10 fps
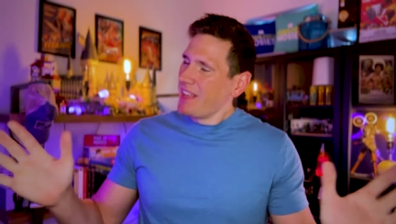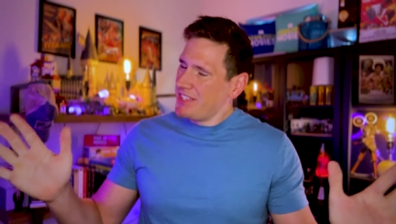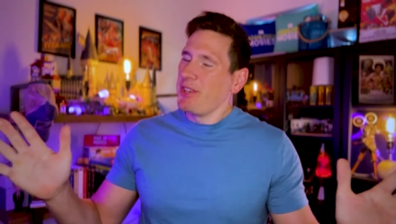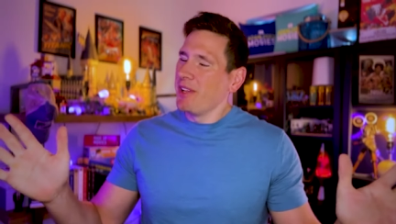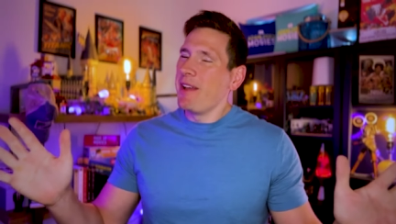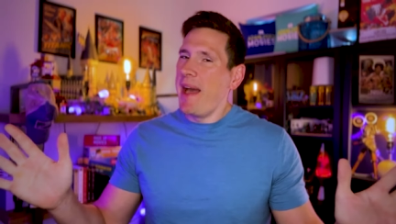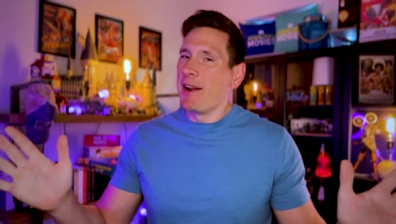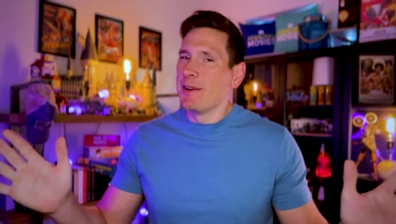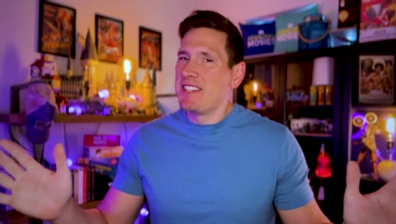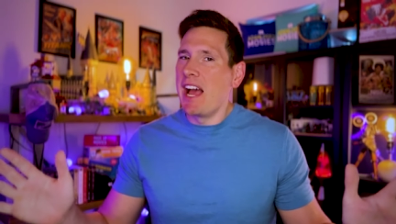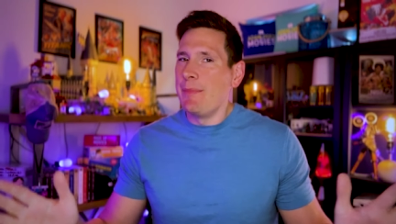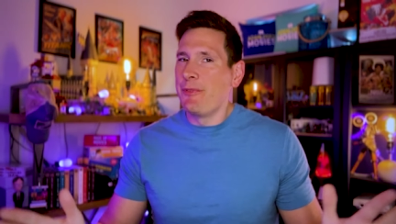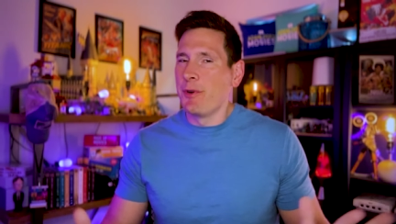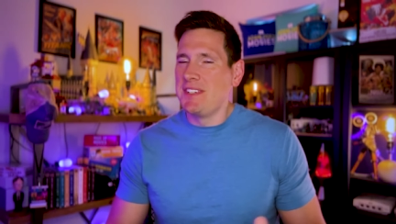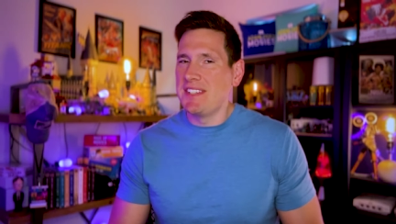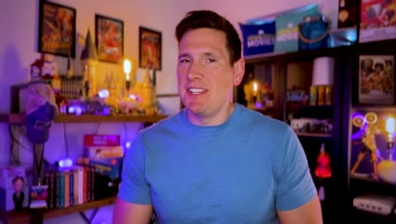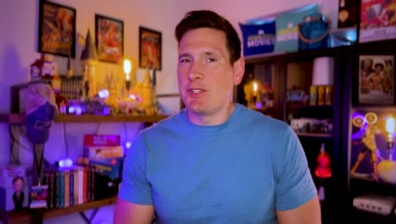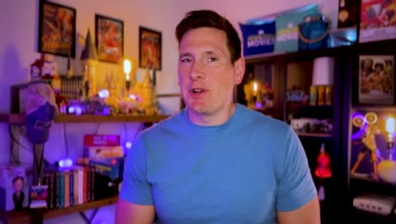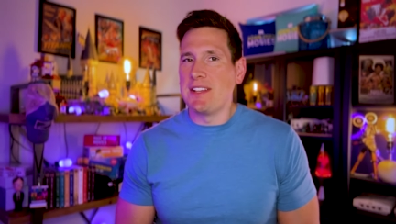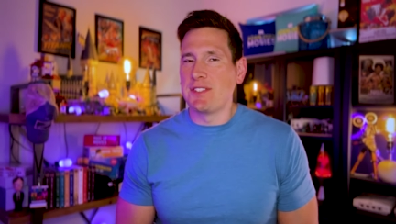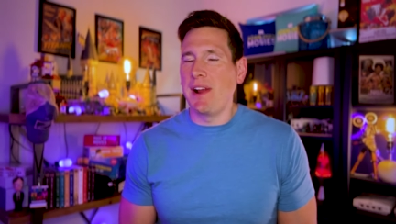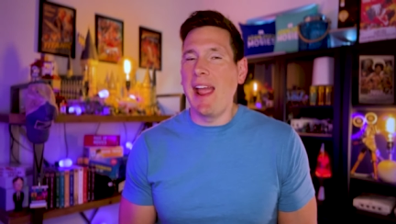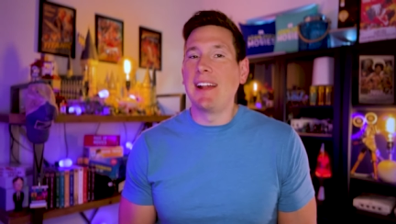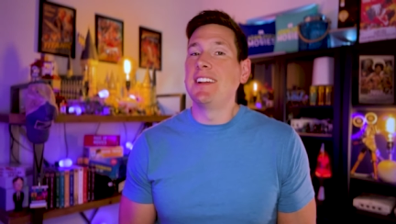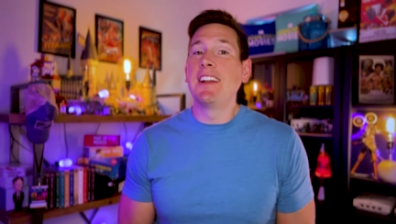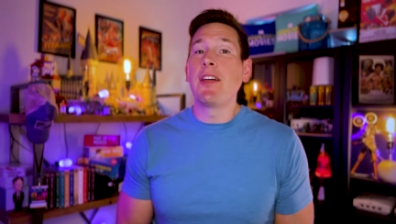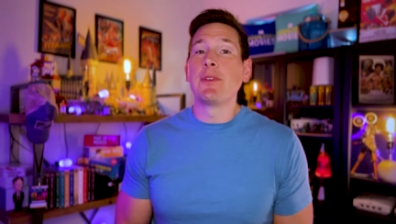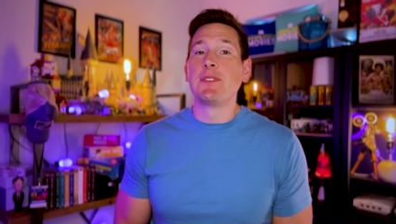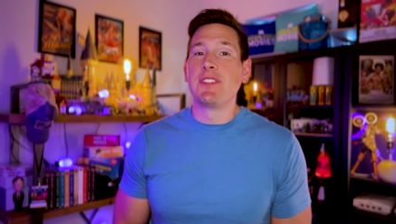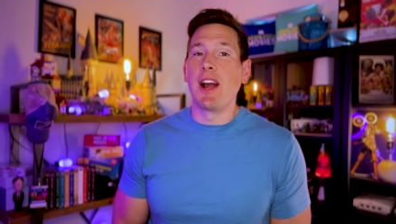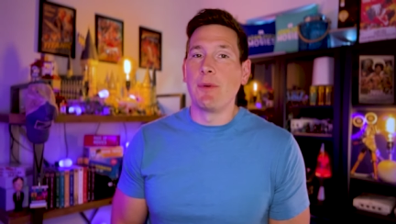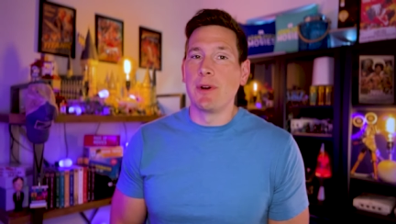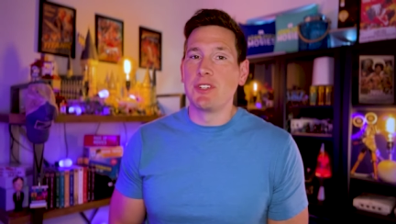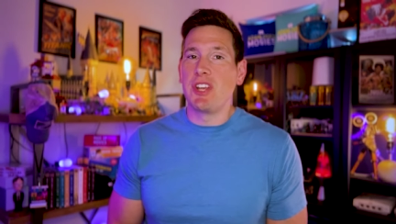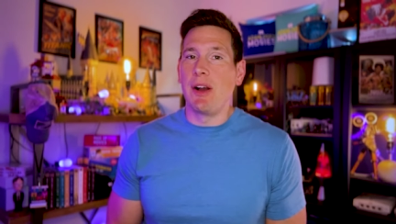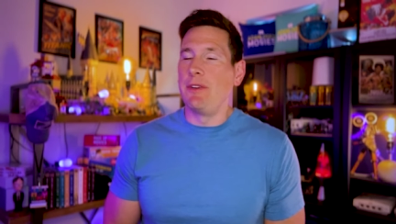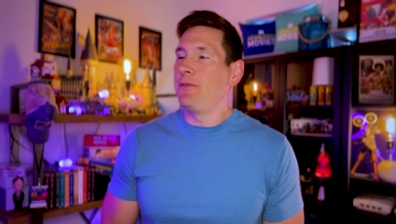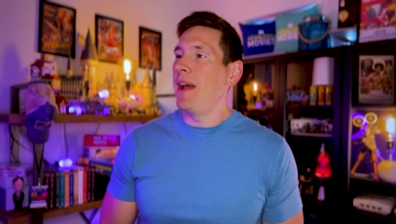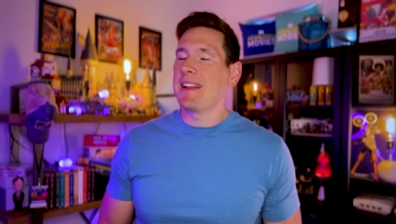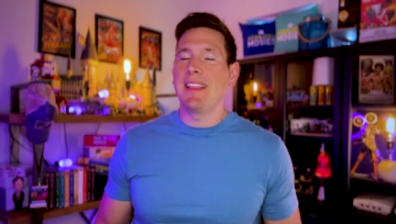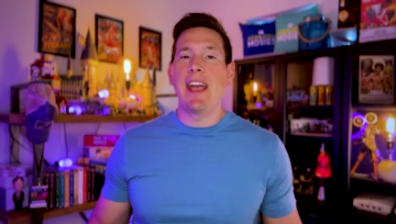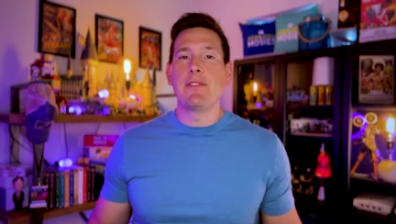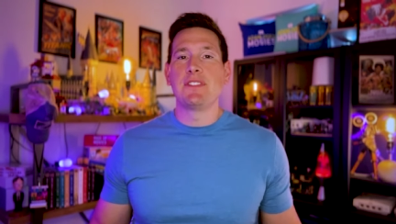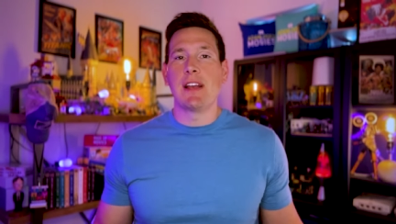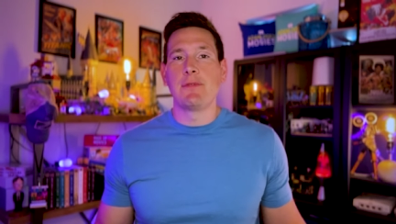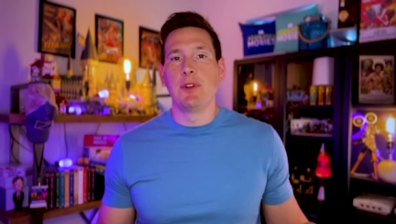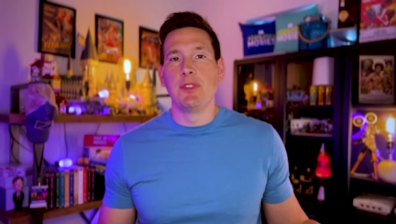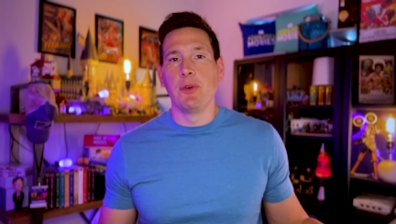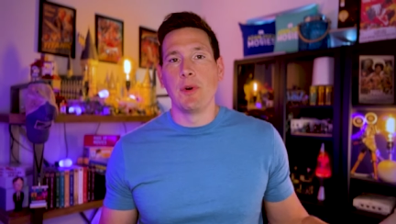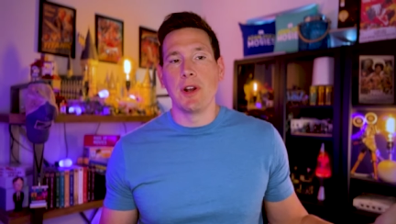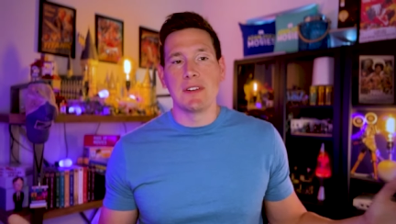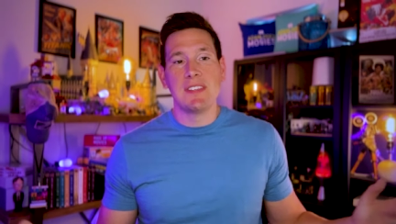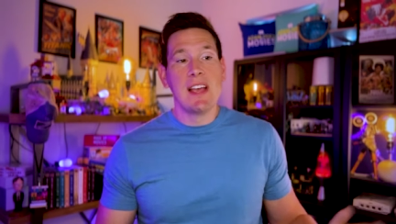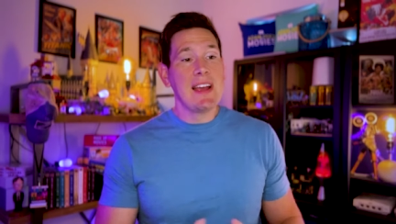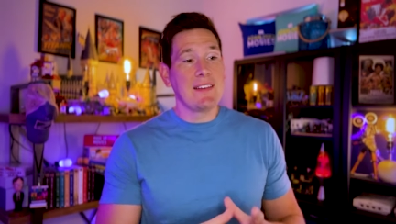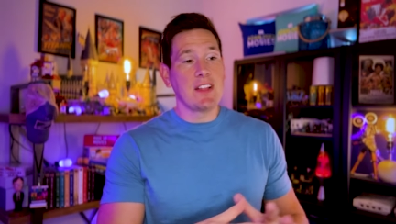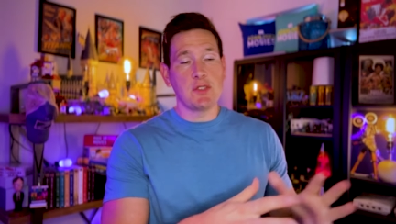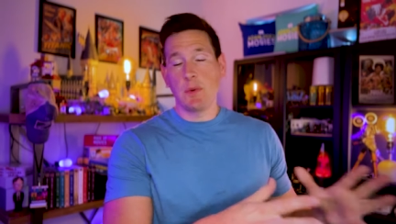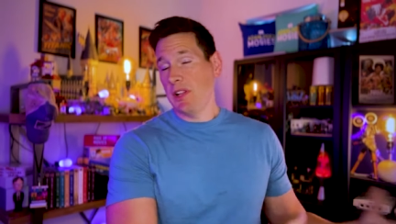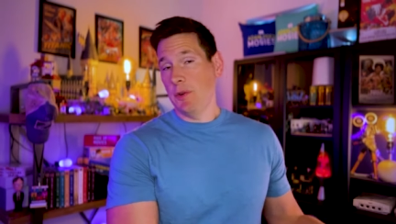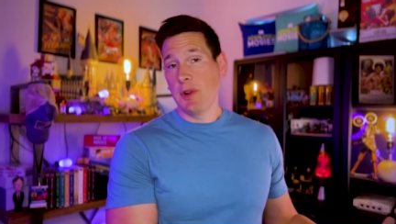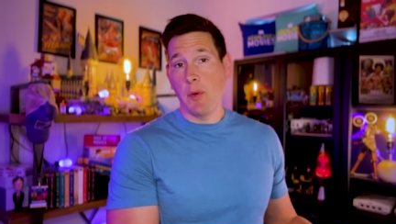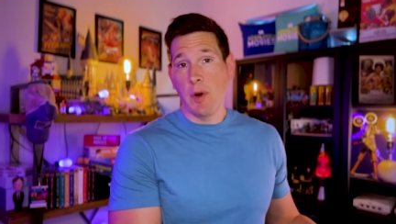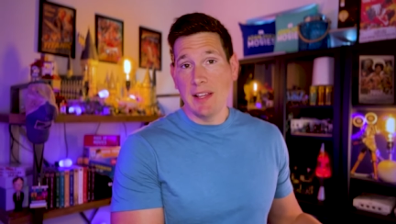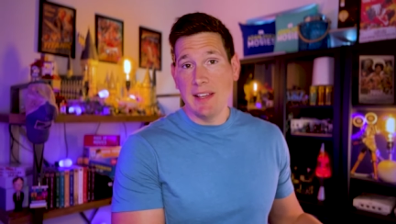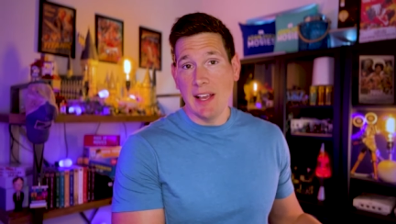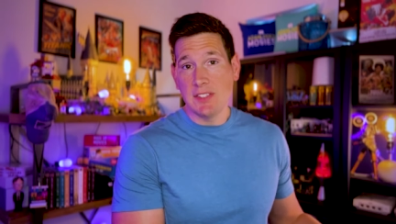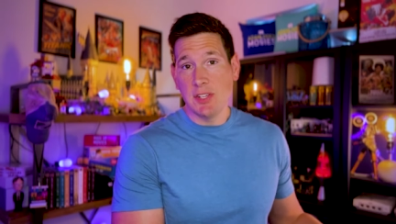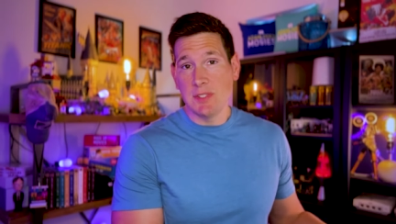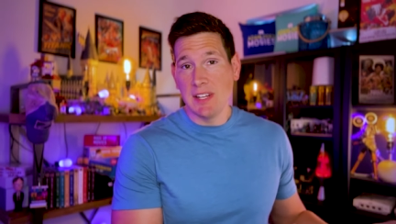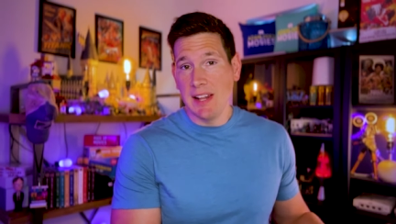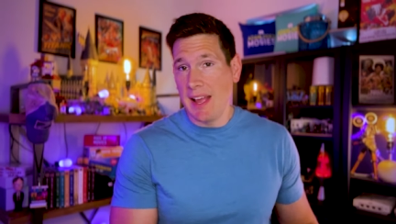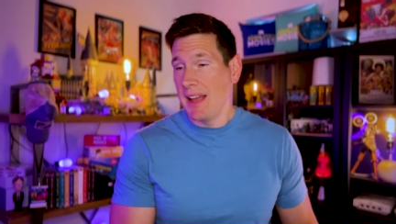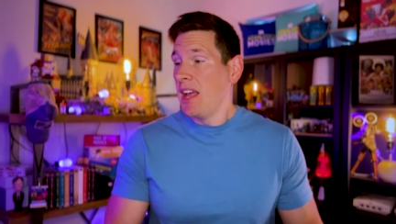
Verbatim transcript: It's only a matter of time before Disney tries their hand at another Star Wars show. In fact, they have several in the works, and that's really what I want to get to today.